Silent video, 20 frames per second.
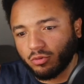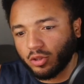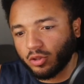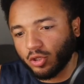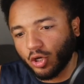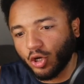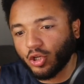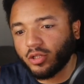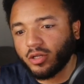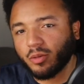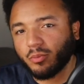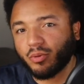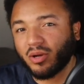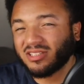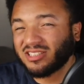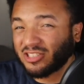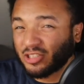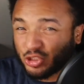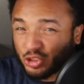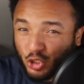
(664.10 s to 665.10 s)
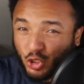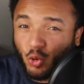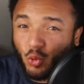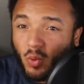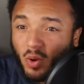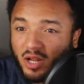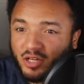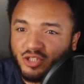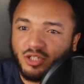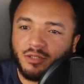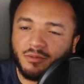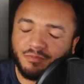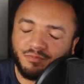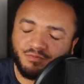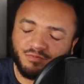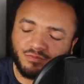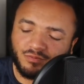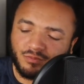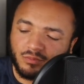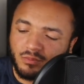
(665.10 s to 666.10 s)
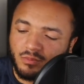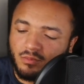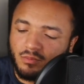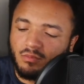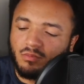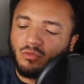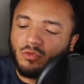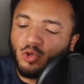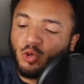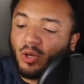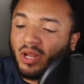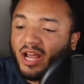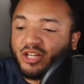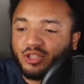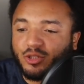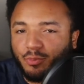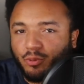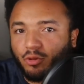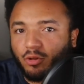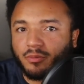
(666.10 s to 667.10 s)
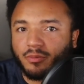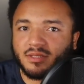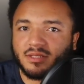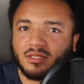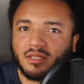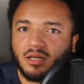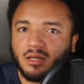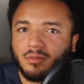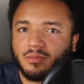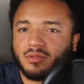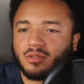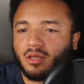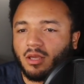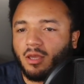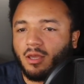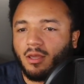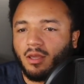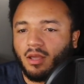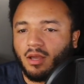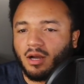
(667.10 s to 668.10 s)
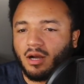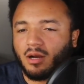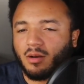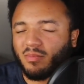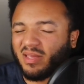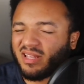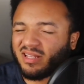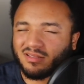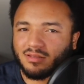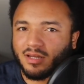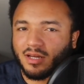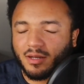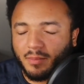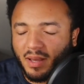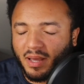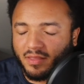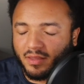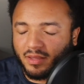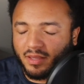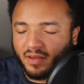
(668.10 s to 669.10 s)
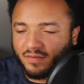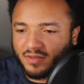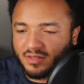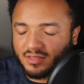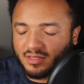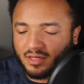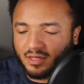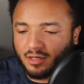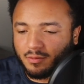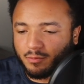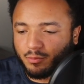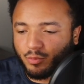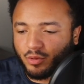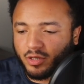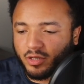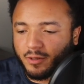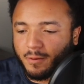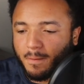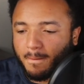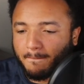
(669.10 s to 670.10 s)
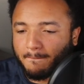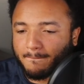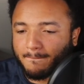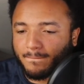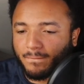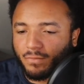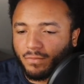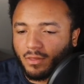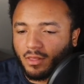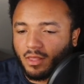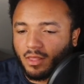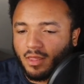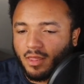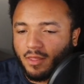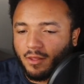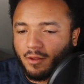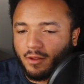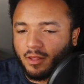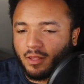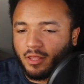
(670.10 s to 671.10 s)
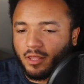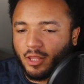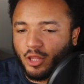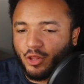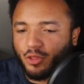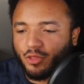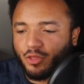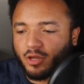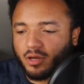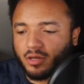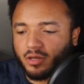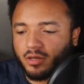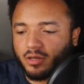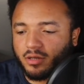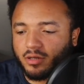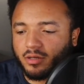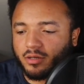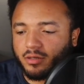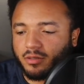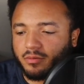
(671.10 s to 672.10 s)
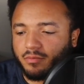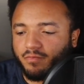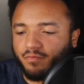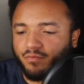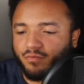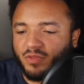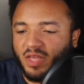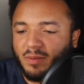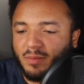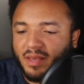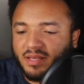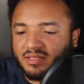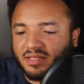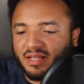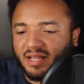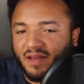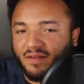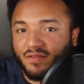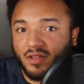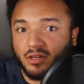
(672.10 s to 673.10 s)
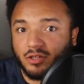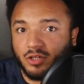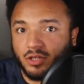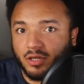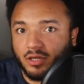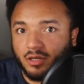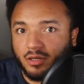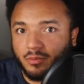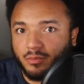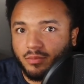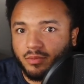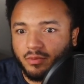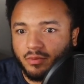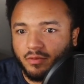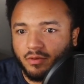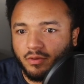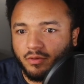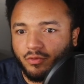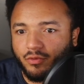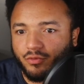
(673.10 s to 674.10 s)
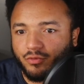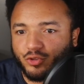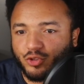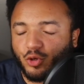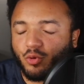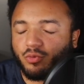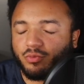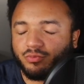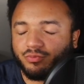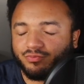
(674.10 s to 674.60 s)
early in the process, still watch it. You can actually pull up the subs. It's dumb how they have this set up, but they basically have the dub. So